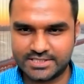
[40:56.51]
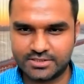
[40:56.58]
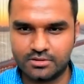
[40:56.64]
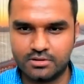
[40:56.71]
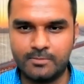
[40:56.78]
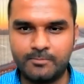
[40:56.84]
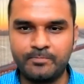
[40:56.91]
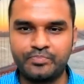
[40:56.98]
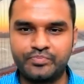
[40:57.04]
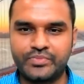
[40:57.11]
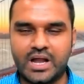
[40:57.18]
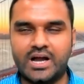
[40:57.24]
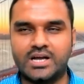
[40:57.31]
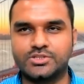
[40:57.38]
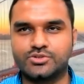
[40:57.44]
So
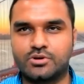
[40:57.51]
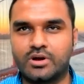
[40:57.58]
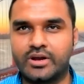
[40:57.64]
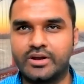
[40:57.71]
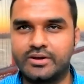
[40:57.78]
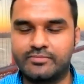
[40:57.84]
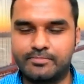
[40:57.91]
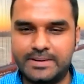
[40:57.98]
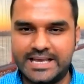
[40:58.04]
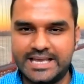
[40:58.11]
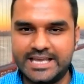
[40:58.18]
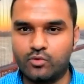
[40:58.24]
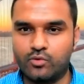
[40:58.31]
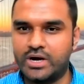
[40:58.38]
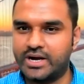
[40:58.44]
I joined
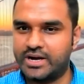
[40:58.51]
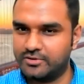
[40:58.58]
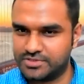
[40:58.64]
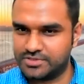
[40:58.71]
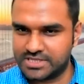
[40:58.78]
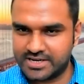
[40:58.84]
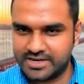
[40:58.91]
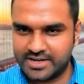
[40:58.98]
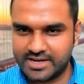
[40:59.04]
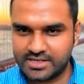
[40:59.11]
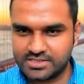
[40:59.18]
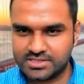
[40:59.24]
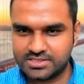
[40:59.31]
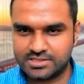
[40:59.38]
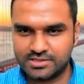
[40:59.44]
playing warehouse
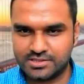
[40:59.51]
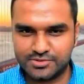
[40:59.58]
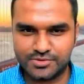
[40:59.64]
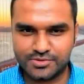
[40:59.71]
crickets.